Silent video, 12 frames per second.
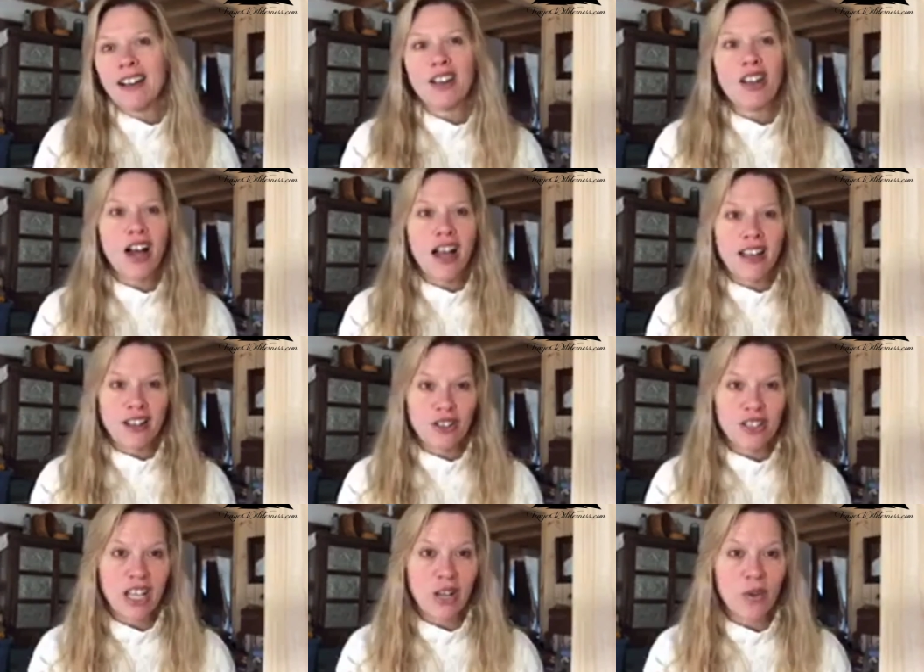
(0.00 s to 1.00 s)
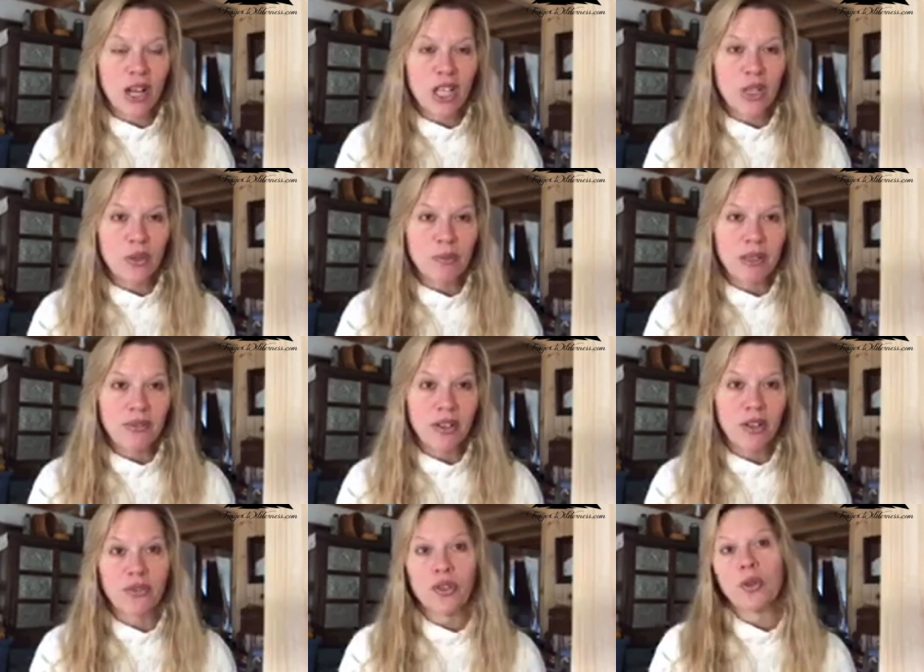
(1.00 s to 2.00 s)
I, I understand why you would be
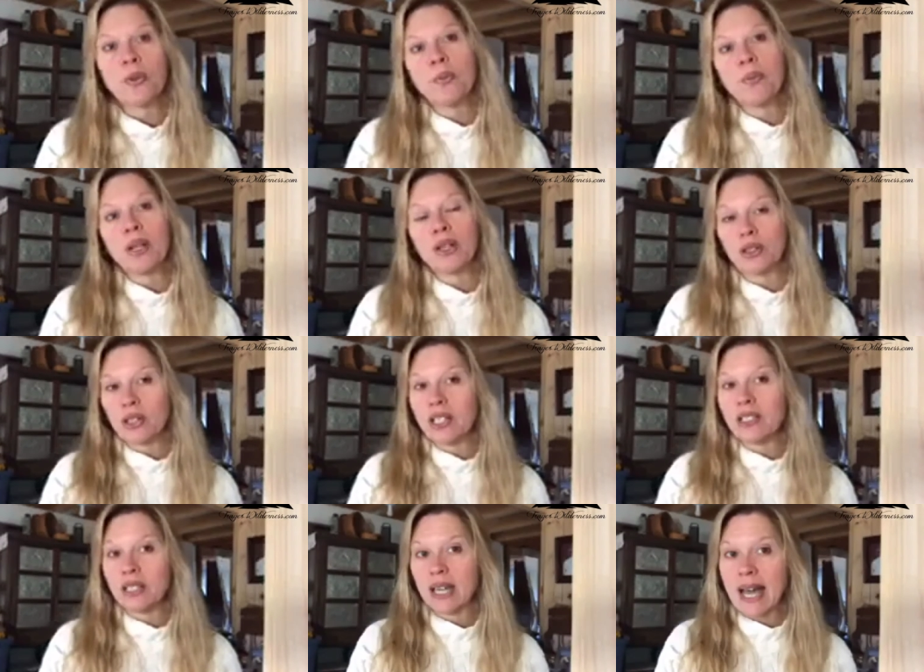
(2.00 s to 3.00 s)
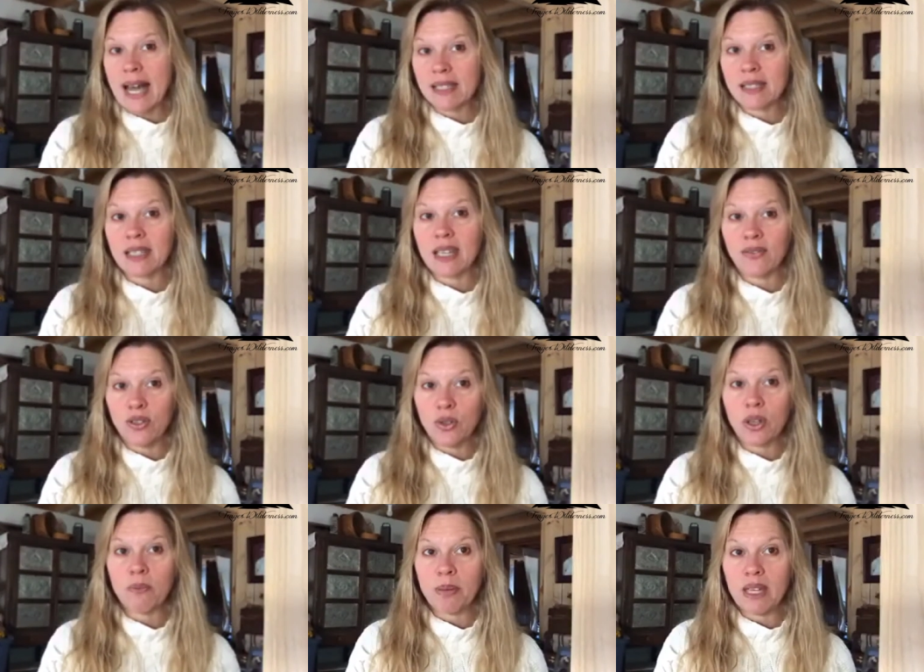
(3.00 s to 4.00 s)
fearful, but learning to ask if
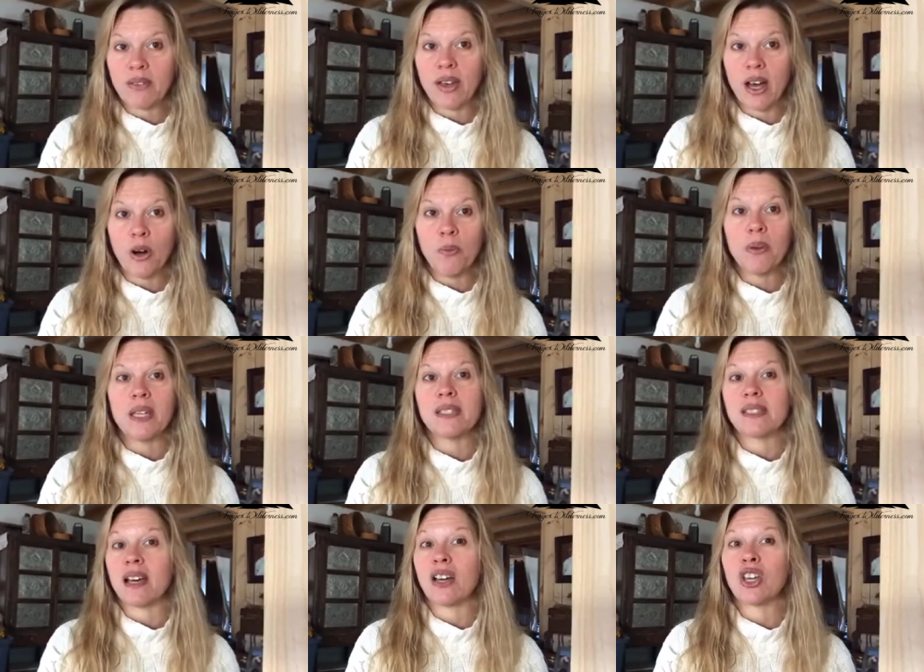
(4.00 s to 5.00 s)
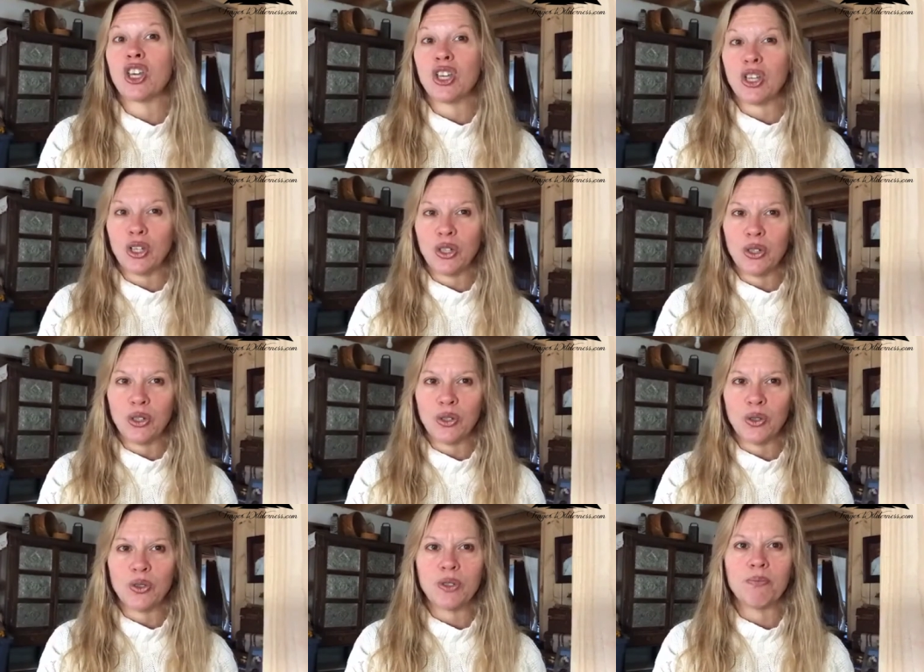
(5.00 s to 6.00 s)
you can be of help is a
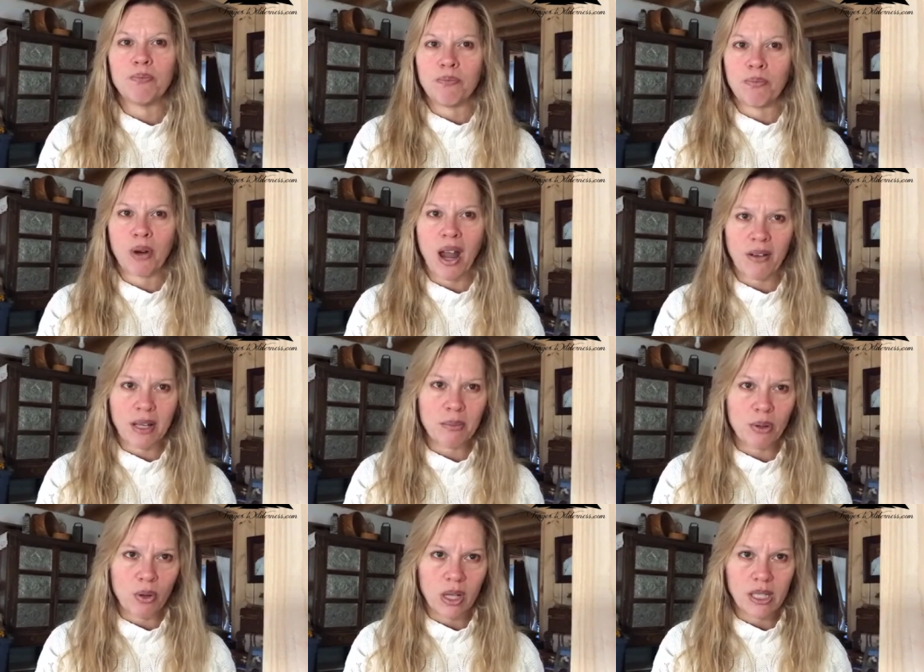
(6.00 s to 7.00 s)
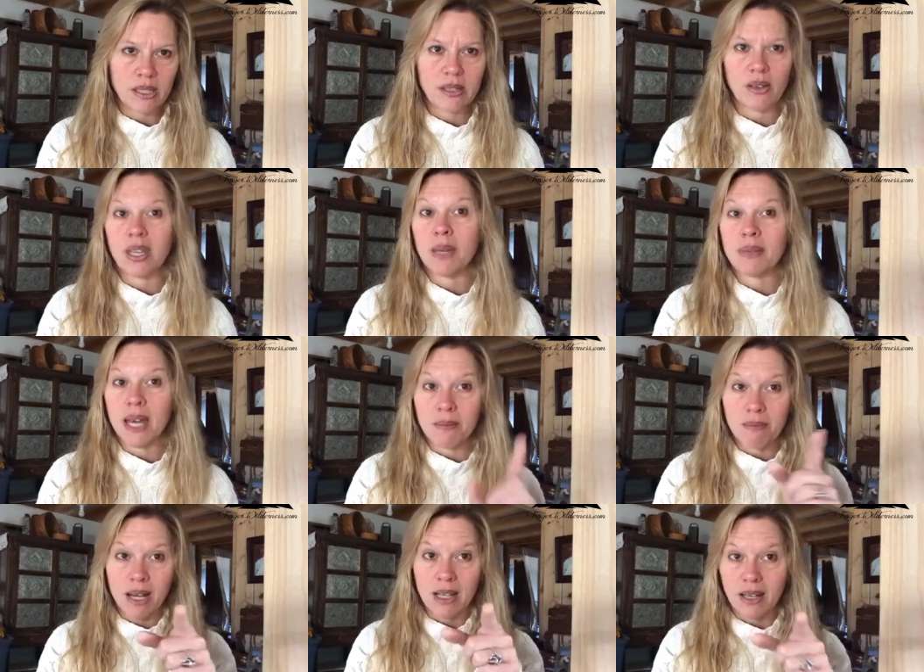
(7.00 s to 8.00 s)
huge brownie point. So keep that
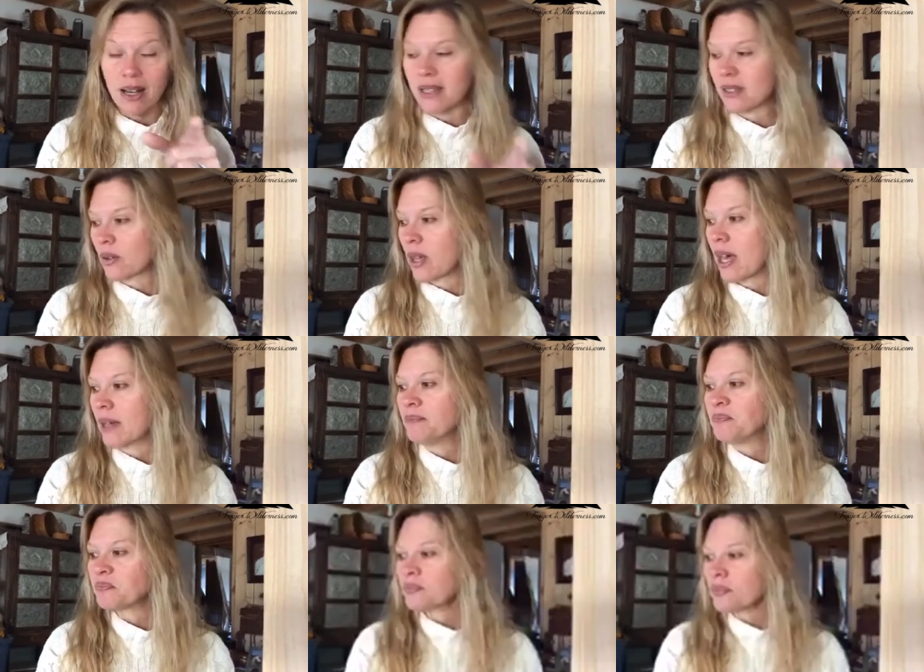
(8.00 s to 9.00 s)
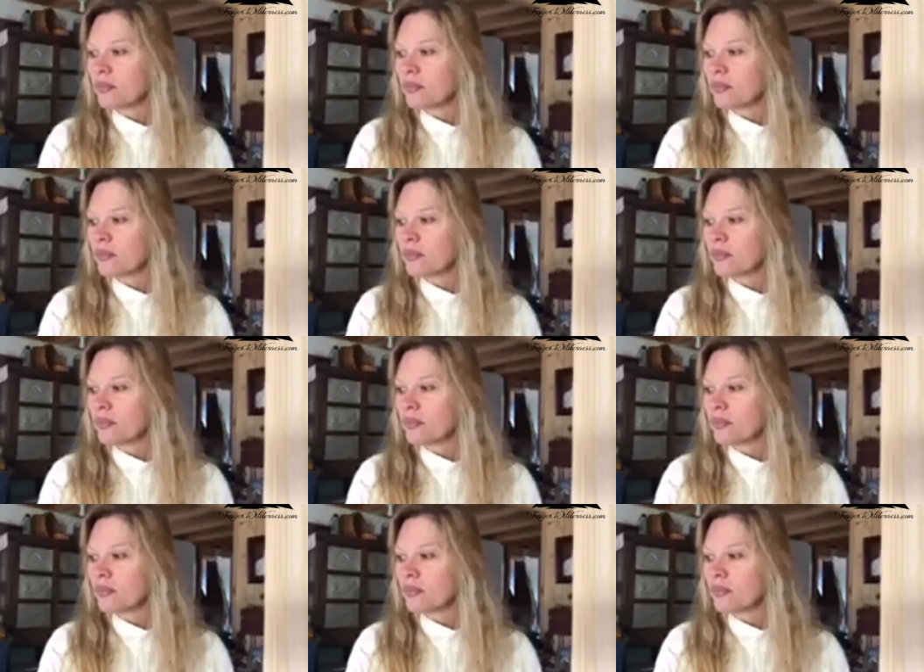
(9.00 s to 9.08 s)
in mind, guys, okay?